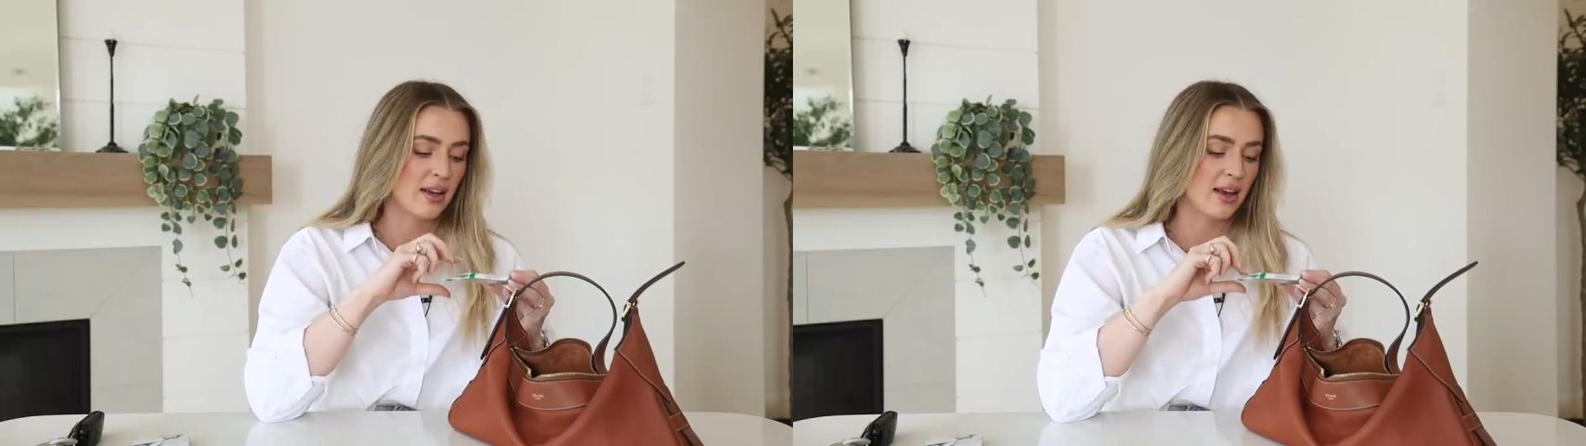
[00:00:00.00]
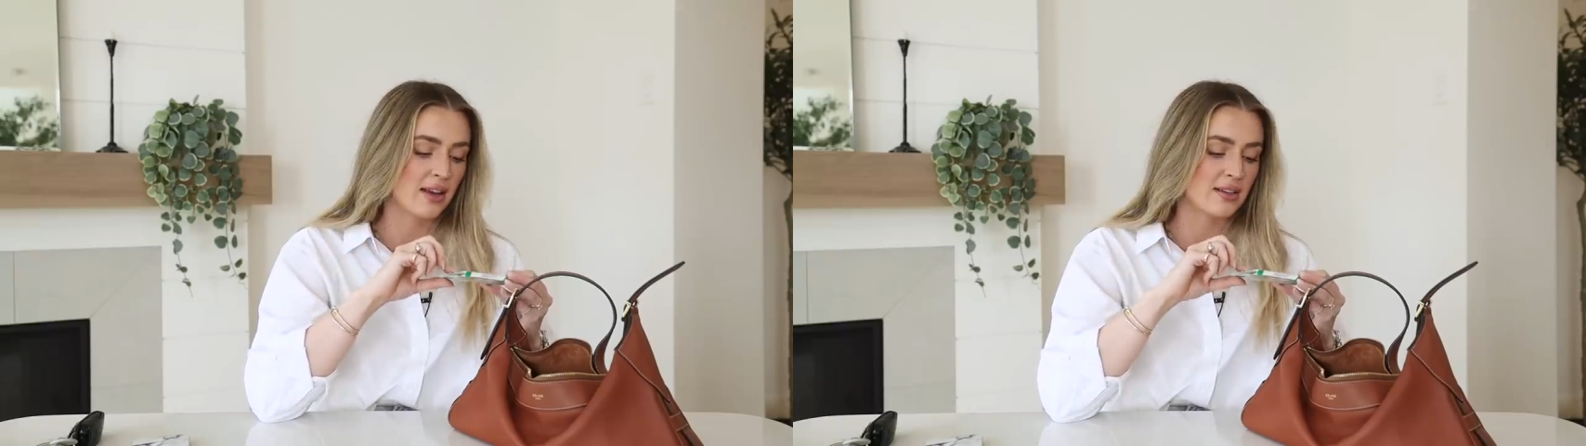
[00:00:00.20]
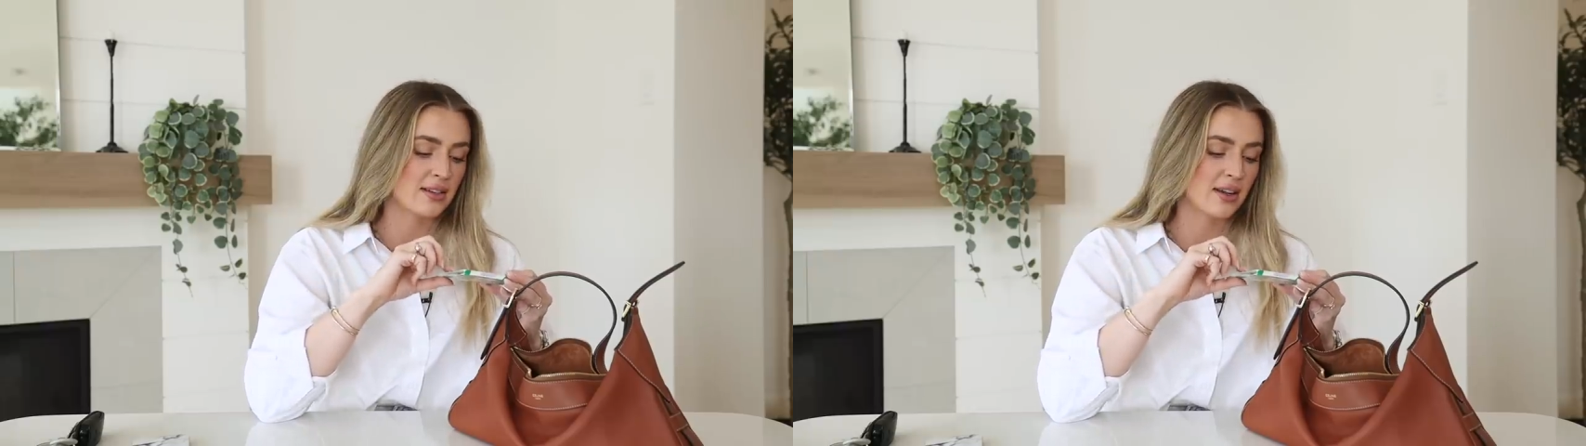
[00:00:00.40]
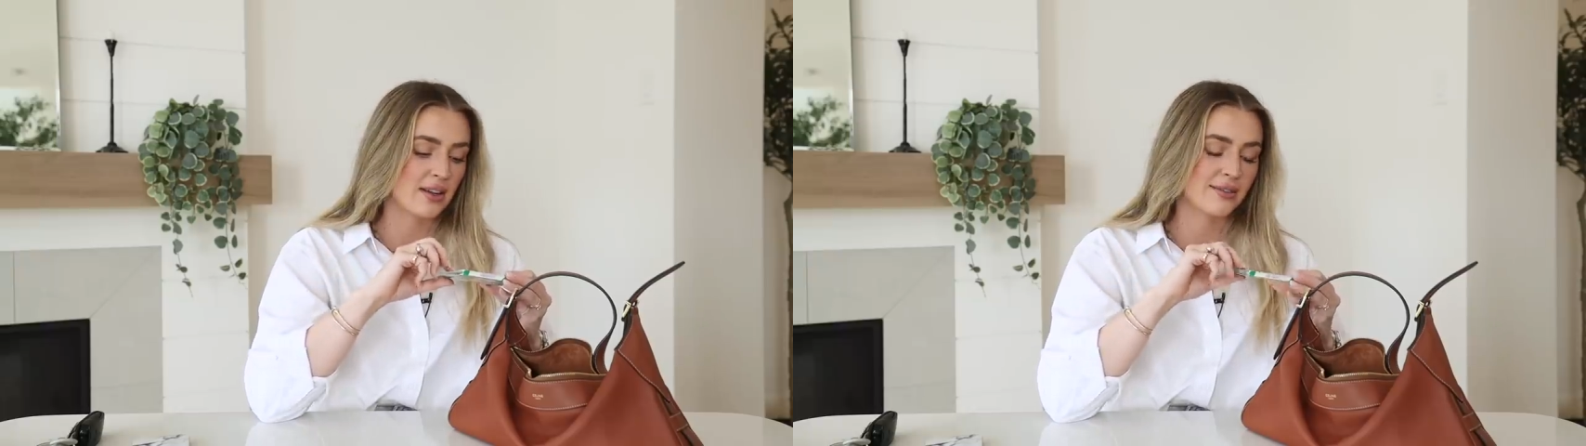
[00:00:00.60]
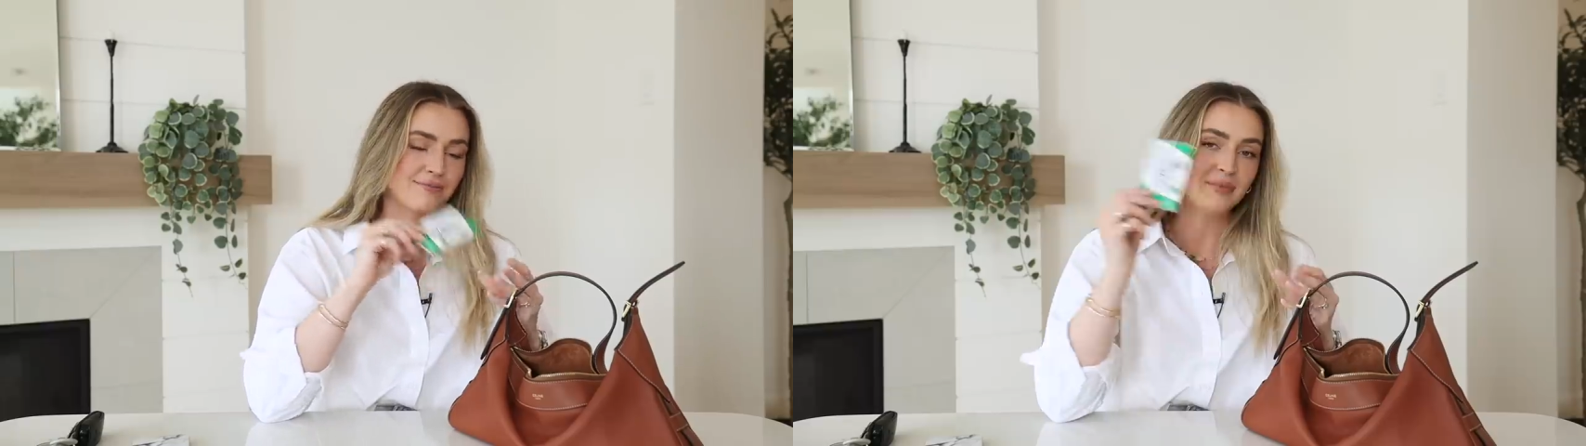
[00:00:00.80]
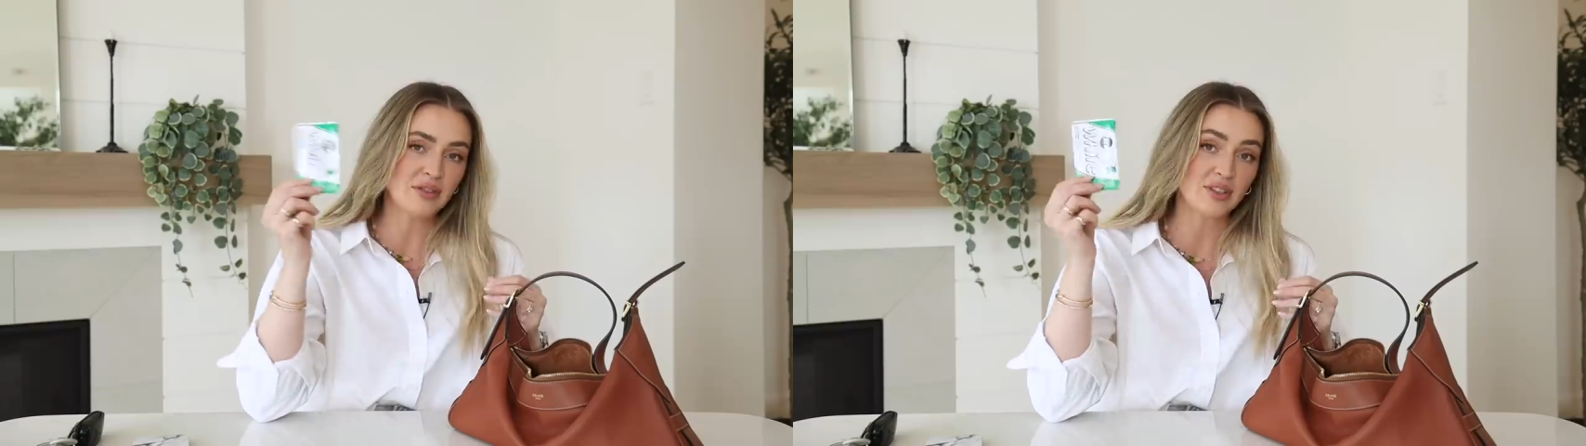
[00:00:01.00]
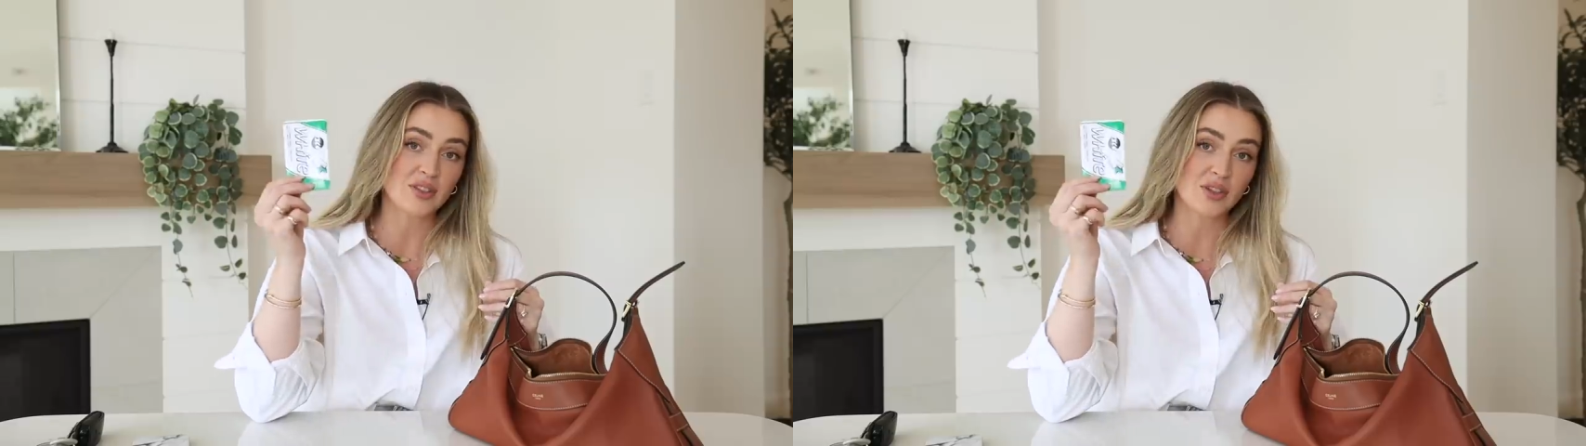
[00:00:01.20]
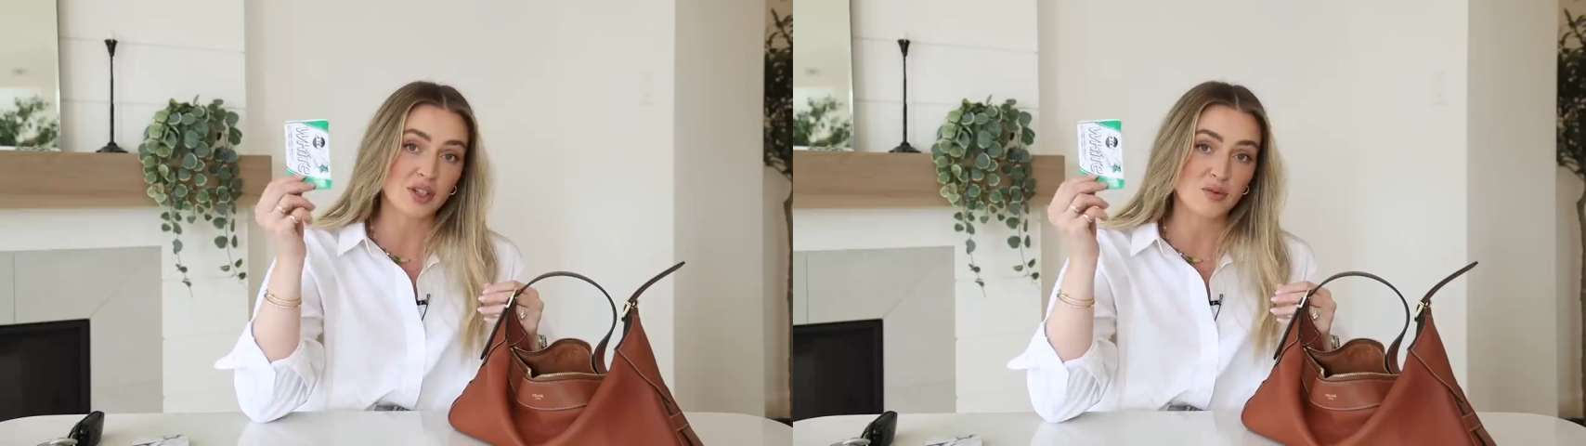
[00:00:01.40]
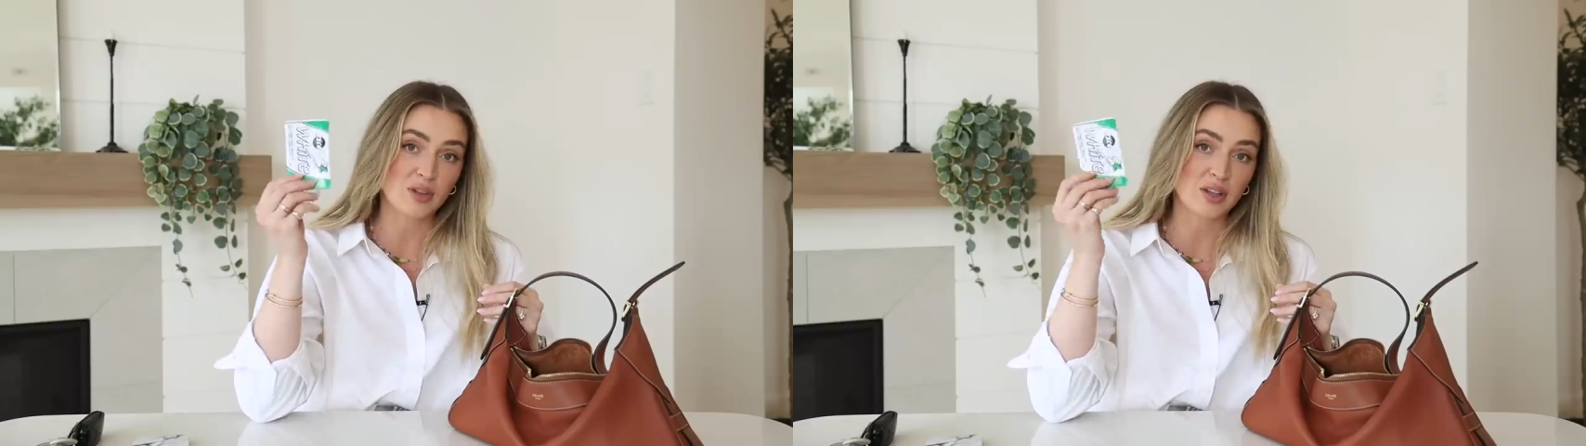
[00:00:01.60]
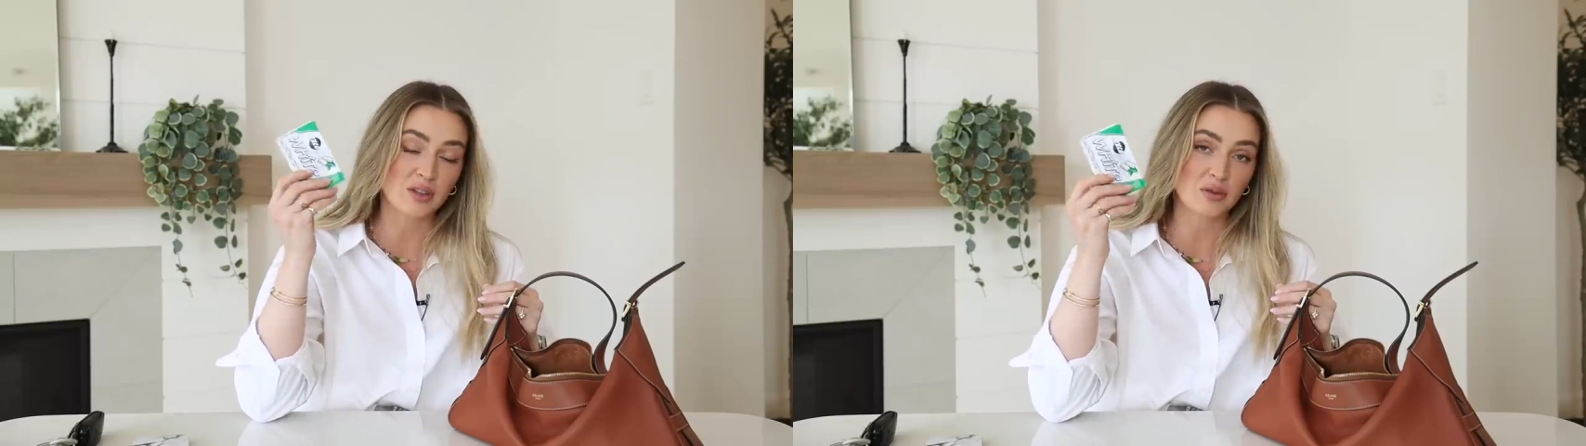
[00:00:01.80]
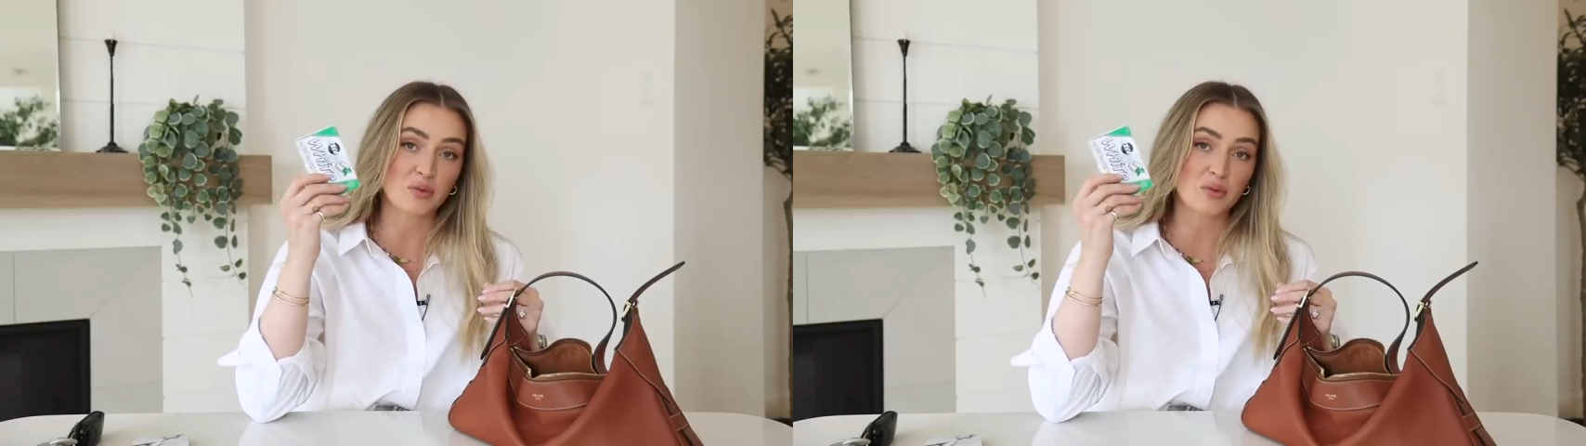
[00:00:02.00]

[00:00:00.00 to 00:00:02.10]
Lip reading: and it feels good to be